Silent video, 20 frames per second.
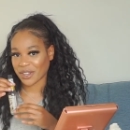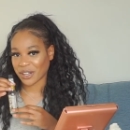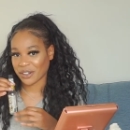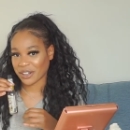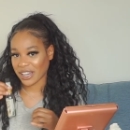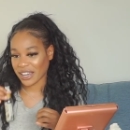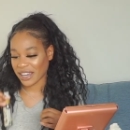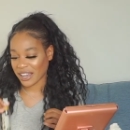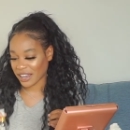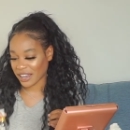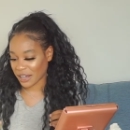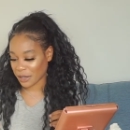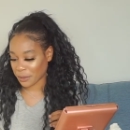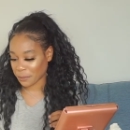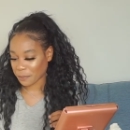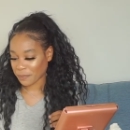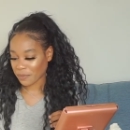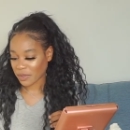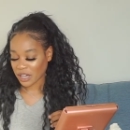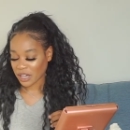Okay,
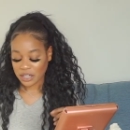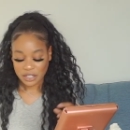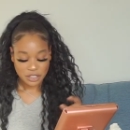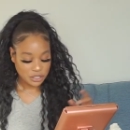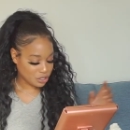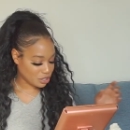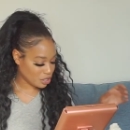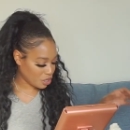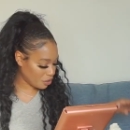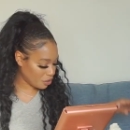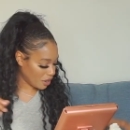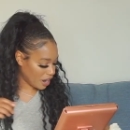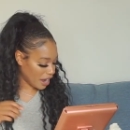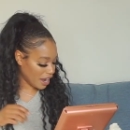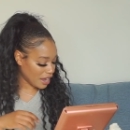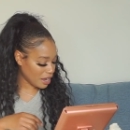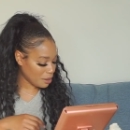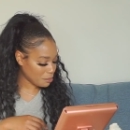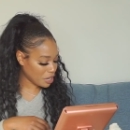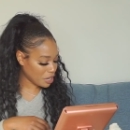so
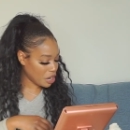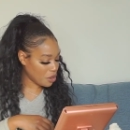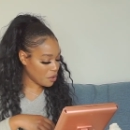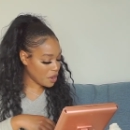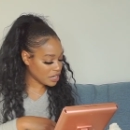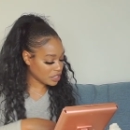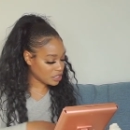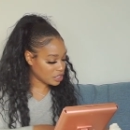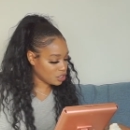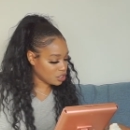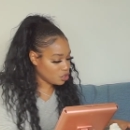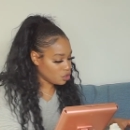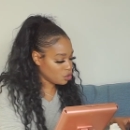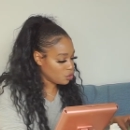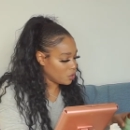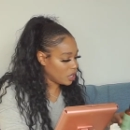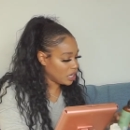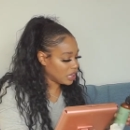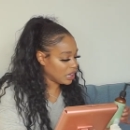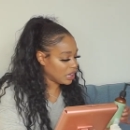I'm going to
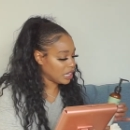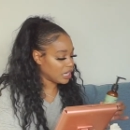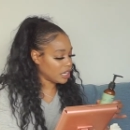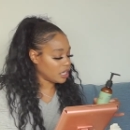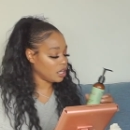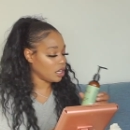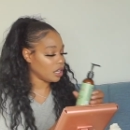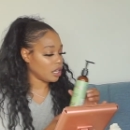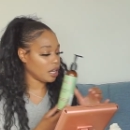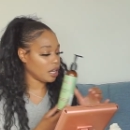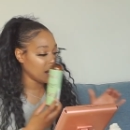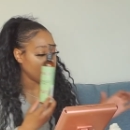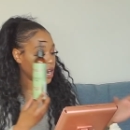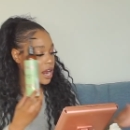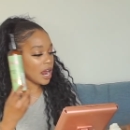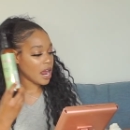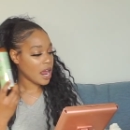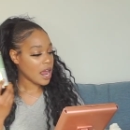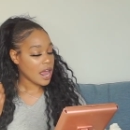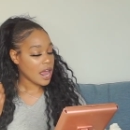do a little
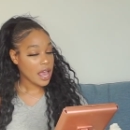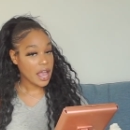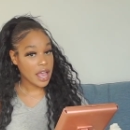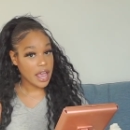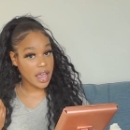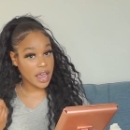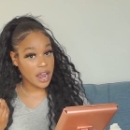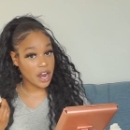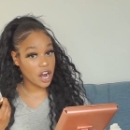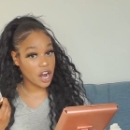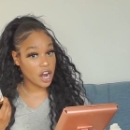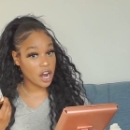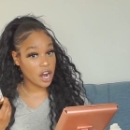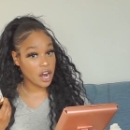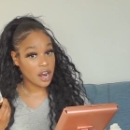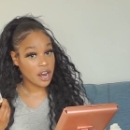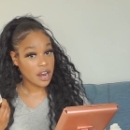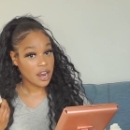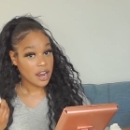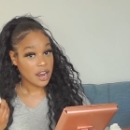hair
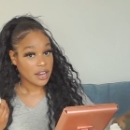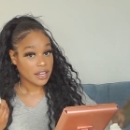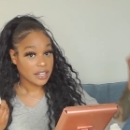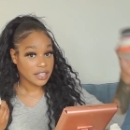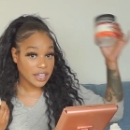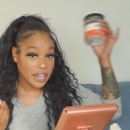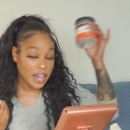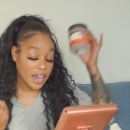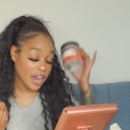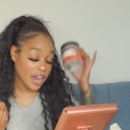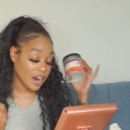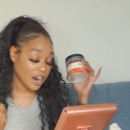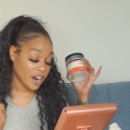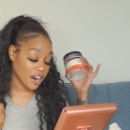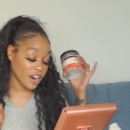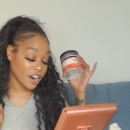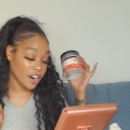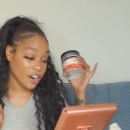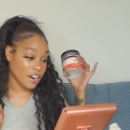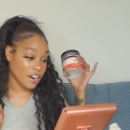
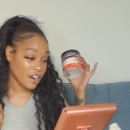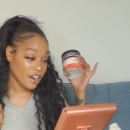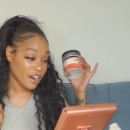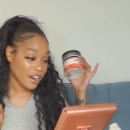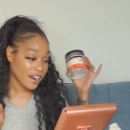care